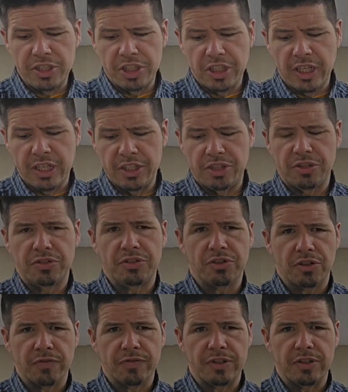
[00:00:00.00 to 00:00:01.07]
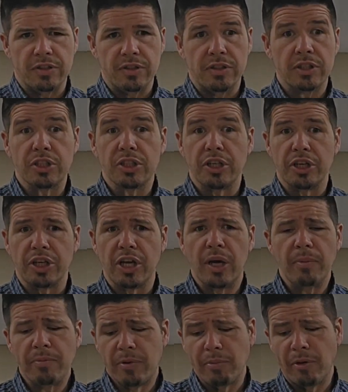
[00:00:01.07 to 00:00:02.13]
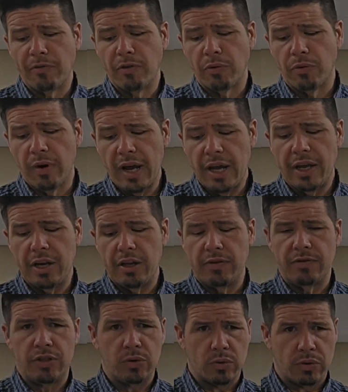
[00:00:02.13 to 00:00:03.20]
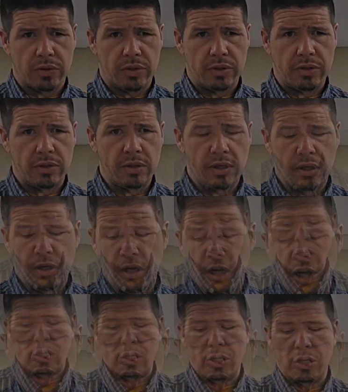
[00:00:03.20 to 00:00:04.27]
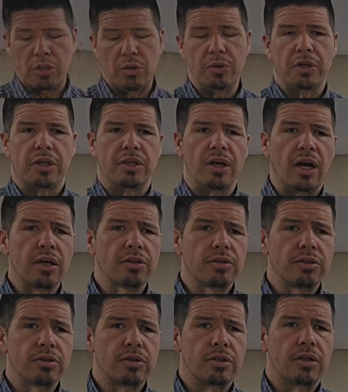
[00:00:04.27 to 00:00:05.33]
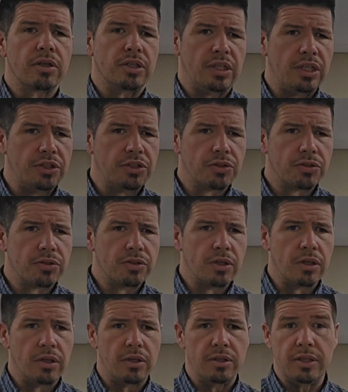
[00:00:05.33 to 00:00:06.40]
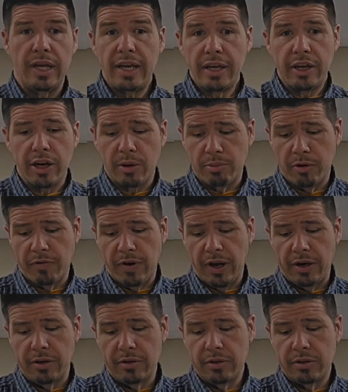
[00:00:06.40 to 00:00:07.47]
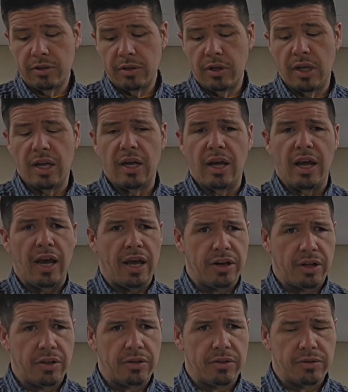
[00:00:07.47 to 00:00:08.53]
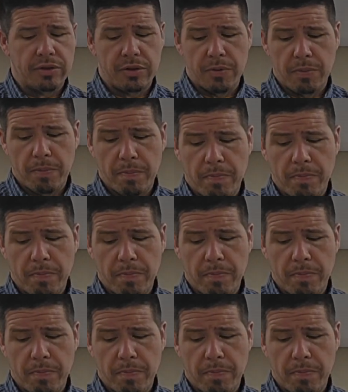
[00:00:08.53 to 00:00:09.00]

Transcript: education services can come from a variety of sources, including doctors, teachers, daycare providers, and others.